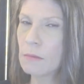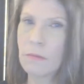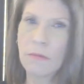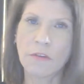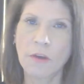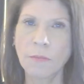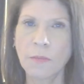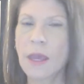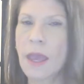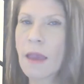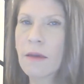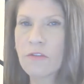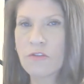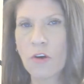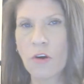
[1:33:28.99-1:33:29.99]
something
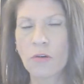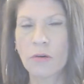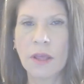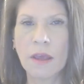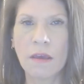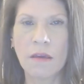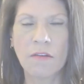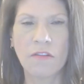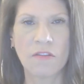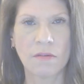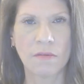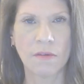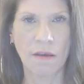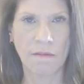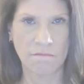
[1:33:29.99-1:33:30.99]
external is
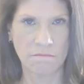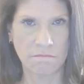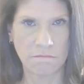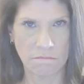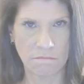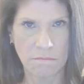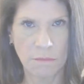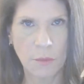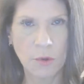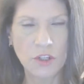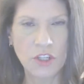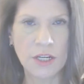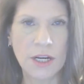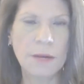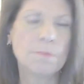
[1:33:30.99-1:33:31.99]

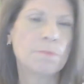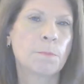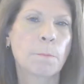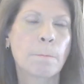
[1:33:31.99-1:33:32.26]
pushing it,